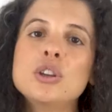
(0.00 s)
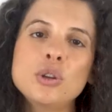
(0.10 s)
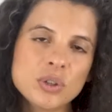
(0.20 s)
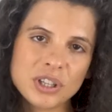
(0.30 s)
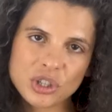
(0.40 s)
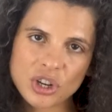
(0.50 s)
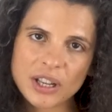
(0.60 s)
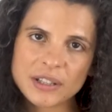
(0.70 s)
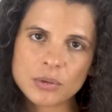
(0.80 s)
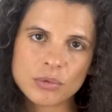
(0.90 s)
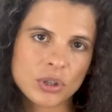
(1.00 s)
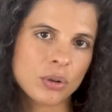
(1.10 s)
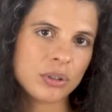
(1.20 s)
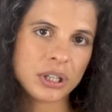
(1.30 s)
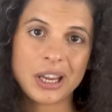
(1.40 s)
Using trends
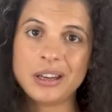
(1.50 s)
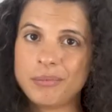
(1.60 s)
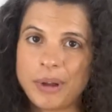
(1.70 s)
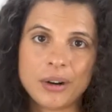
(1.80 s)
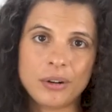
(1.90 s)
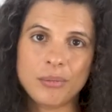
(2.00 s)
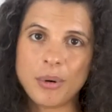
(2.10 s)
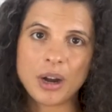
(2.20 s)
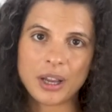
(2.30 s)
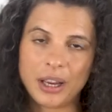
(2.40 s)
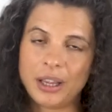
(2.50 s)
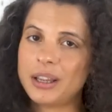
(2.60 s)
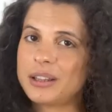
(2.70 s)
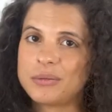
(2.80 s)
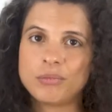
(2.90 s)
results in better marketing.
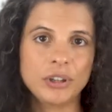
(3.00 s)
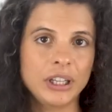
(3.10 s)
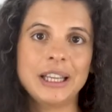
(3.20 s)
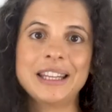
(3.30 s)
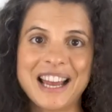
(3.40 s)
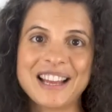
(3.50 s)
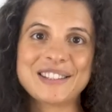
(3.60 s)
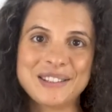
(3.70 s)
It's really that